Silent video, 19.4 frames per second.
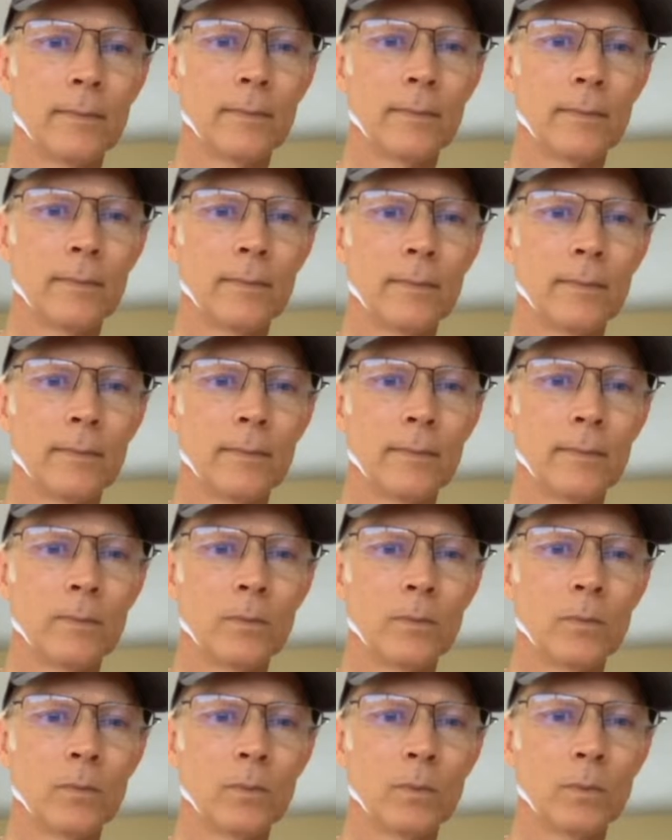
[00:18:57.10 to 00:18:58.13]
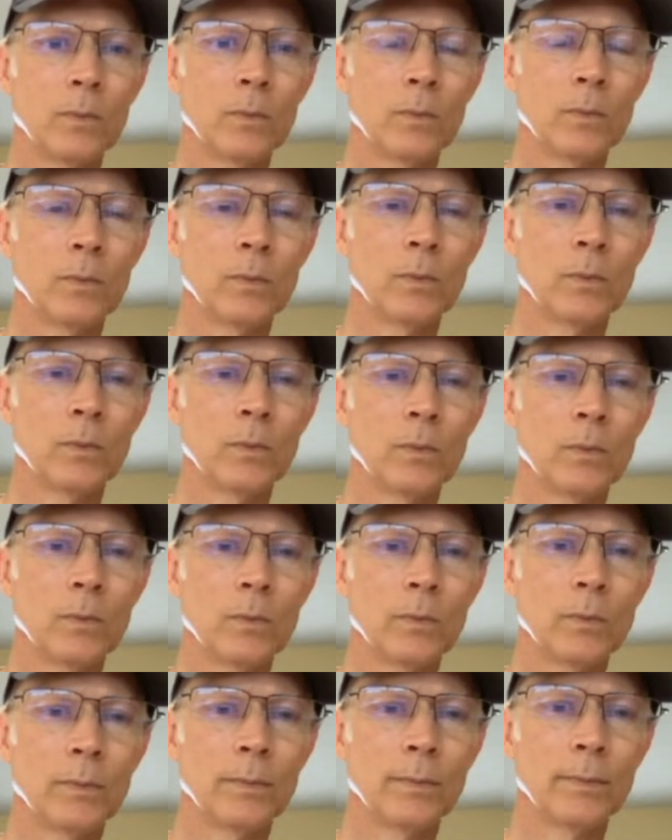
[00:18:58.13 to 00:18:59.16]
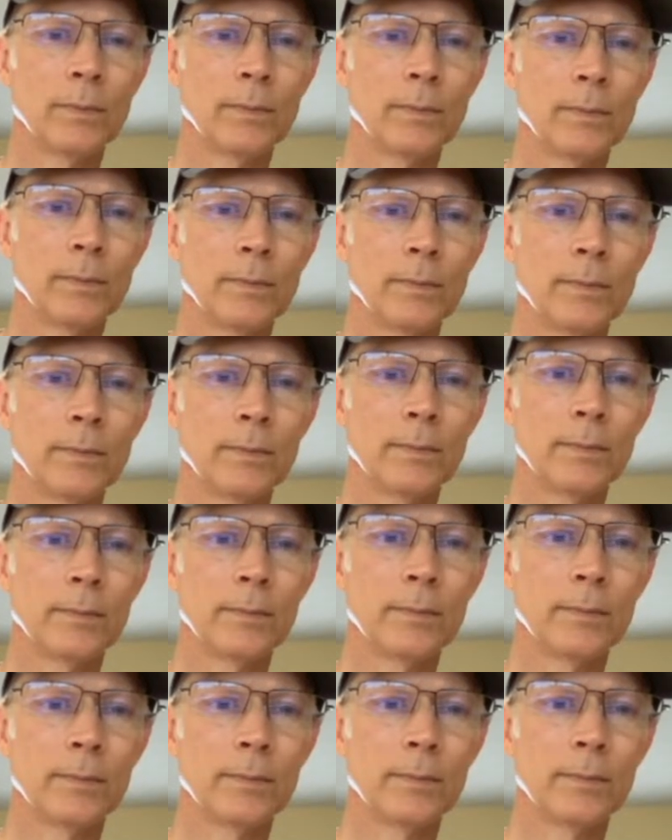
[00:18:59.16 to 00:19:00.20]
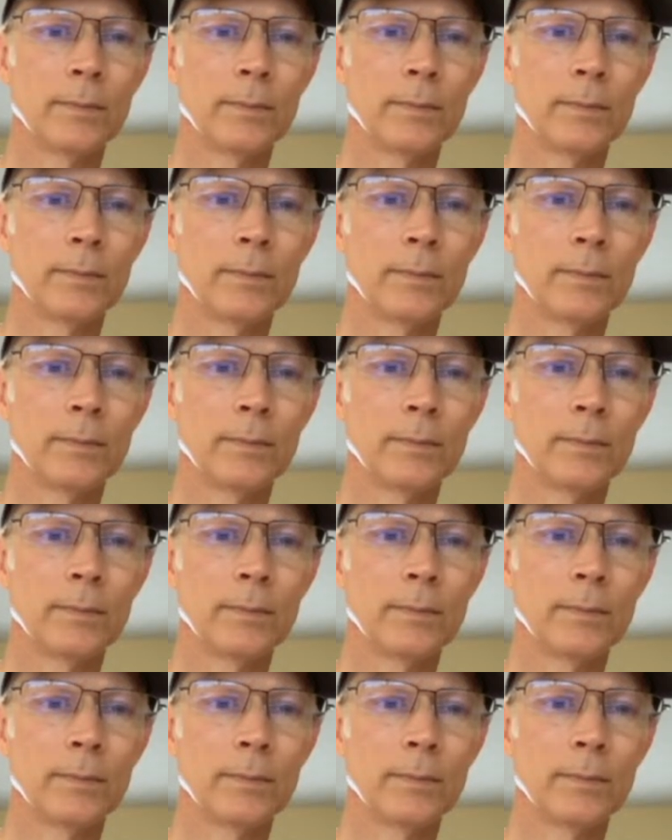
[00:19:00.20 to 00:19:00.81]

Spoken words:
[no speech]